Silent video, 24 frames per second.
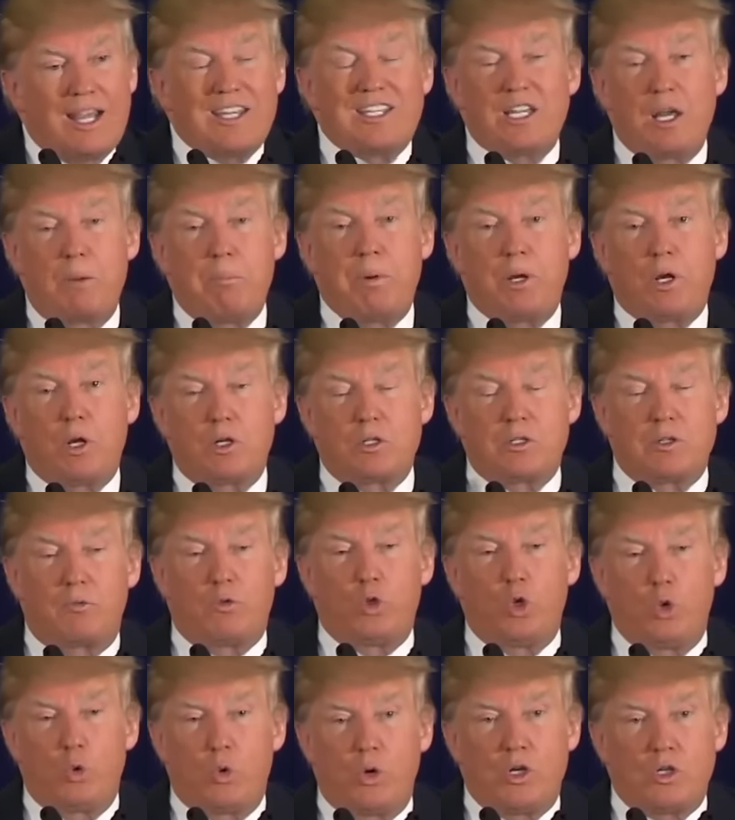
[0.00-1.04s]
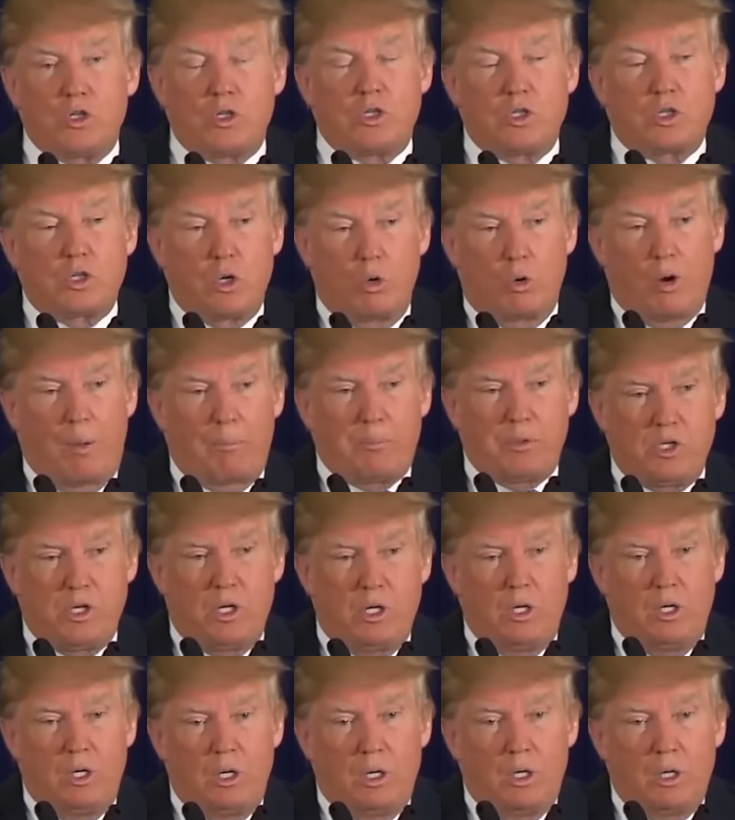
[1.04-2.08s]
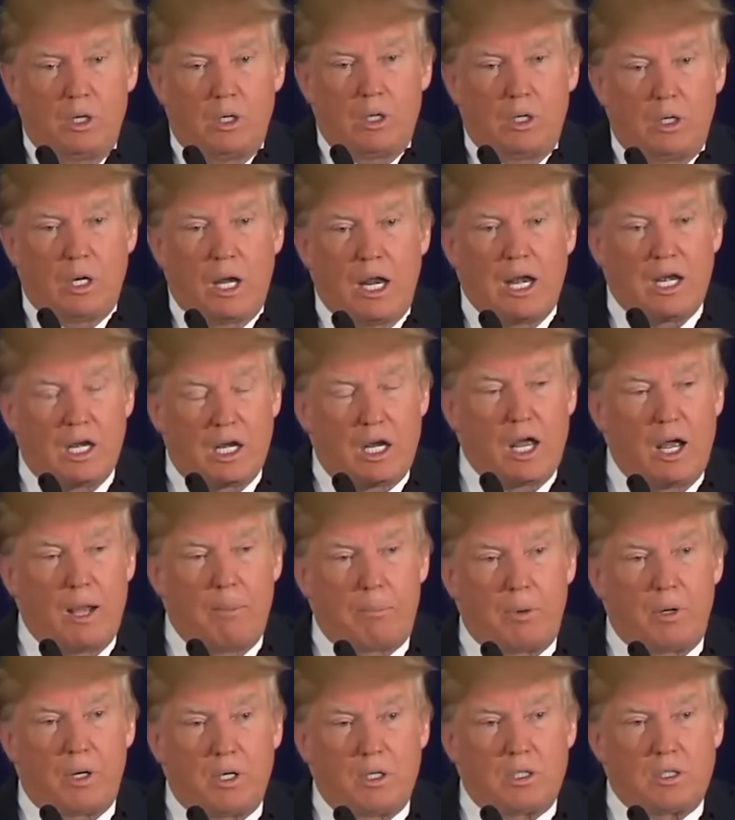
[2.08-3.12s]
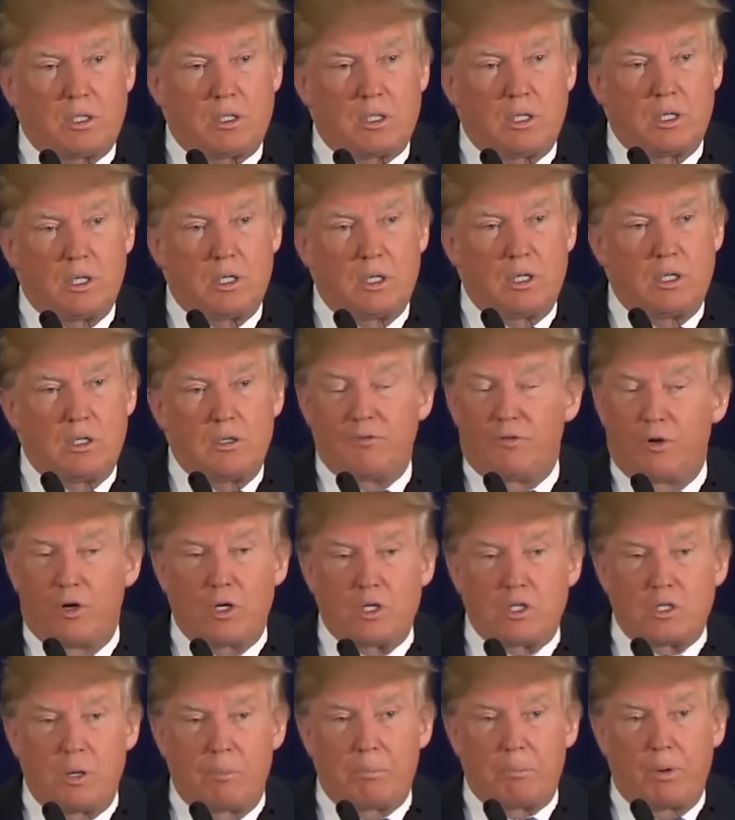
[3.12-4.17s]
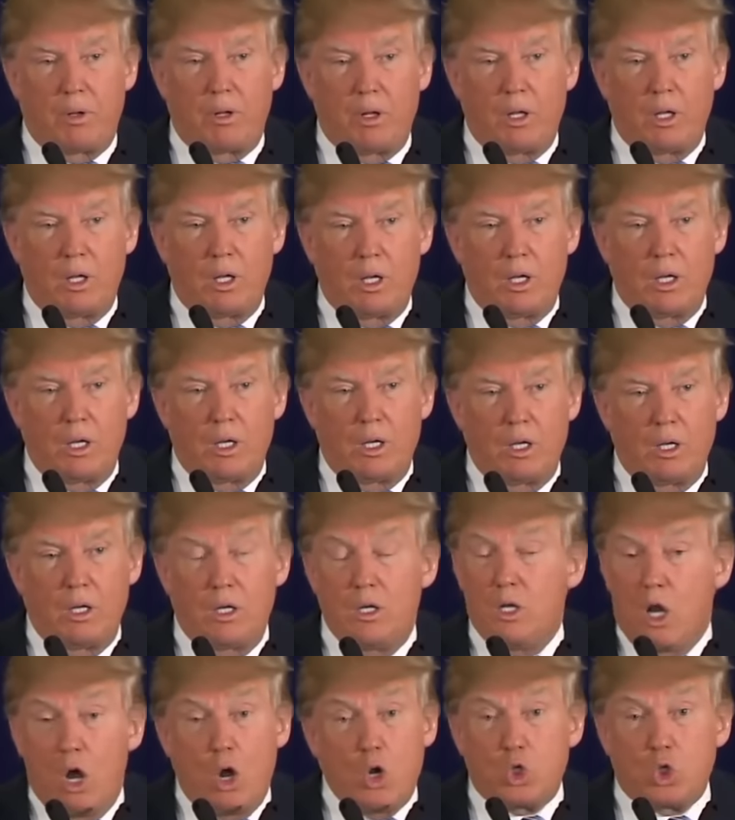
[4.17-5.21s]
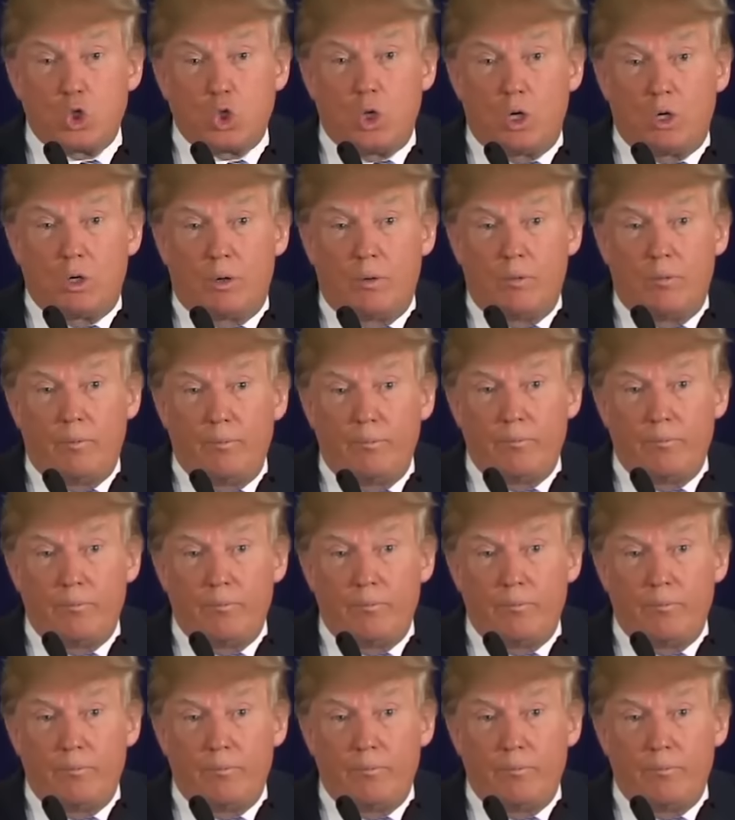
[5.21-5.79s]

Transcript: I said because of two reasons: corruption and incompetence. It's very simple. No, oh, it's true.